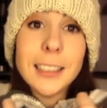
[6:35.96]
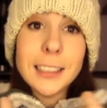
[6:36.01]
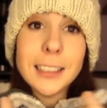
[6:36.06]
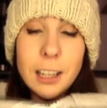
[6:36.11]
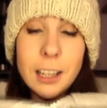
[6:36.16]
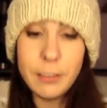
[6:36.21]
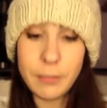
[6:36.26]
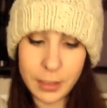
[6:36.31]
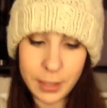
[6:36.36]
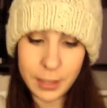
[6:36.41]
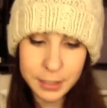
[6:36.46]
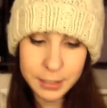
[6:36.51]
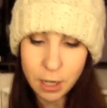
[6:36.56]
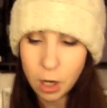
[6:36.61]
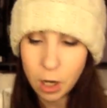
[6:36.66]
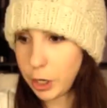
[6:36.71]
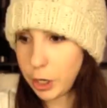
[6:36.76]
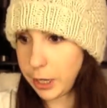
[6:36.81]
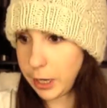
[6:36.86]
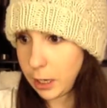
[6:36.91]
Love this
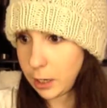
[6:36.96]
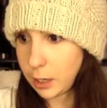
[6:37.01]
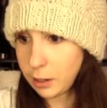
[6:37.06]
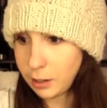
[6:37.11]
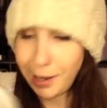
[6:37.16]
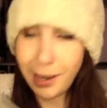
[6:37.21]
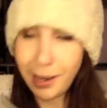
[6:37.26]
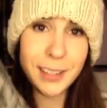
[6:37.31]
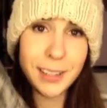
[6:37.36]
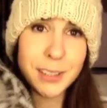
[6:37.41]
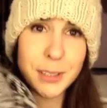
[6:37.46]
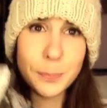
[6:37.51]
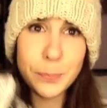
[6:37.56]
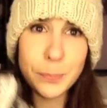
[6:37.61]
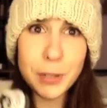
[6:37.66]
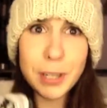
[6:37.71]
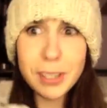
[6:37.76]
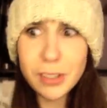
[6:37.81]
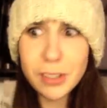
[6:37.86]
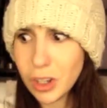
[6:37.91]
cardigan, and it's
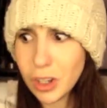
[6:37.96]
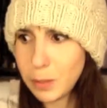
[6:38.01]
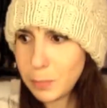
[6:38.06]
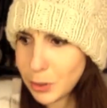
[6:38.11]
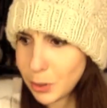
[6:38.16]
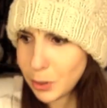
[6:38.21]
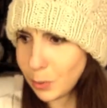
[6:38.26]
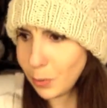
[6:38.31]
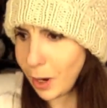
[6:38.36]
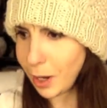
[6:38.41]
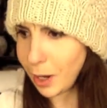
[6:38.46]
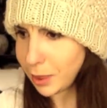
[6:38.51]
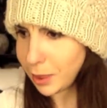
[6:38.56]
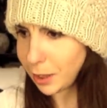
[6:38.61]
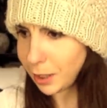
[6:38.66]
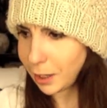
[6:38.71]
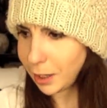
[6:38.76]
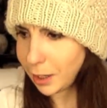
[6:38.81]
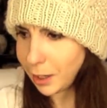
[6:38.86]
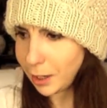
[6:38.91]
pretty cheap too. I
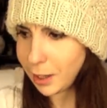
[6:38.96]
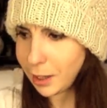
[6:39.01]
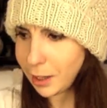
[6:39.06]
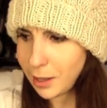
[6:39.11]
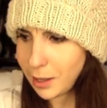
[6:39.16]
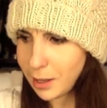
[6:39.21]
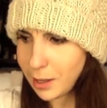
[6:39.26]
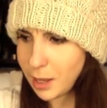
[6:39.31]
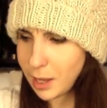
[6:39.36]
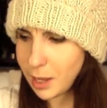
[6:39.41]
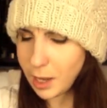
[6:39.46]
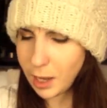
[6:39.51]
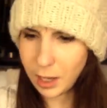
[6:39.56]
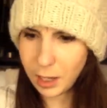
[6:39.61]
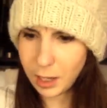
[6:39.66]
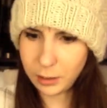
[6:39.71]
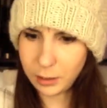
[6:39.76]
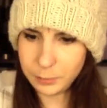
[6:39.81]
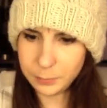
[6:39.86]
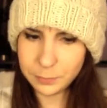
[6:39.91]
think,
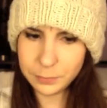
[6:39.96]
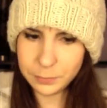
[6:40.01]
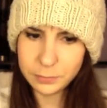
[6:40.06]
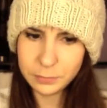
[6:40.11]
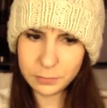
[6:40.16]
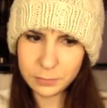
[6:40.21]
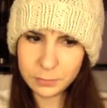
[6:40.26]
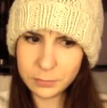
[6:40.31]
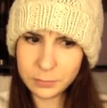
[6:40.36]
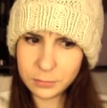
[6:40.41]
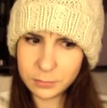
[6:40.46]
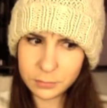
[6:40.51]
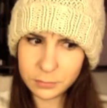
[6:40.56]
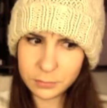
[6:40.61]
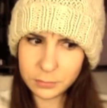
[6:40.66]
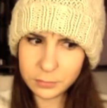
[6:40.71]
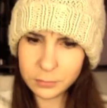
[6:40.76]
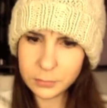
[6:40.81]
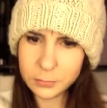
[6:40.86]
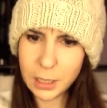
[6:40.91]
um,
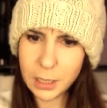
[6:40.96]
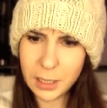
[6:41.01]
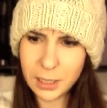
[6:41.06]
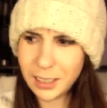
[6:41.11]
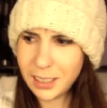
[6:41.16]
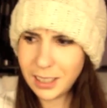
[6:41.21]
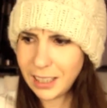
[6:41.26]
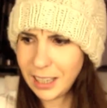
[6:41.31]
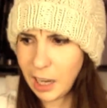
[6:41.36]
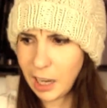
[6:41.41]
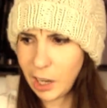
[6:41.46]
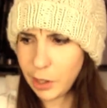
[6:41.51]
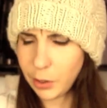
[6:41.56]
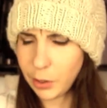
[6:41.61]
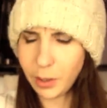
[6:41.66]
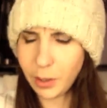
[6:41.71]
I don't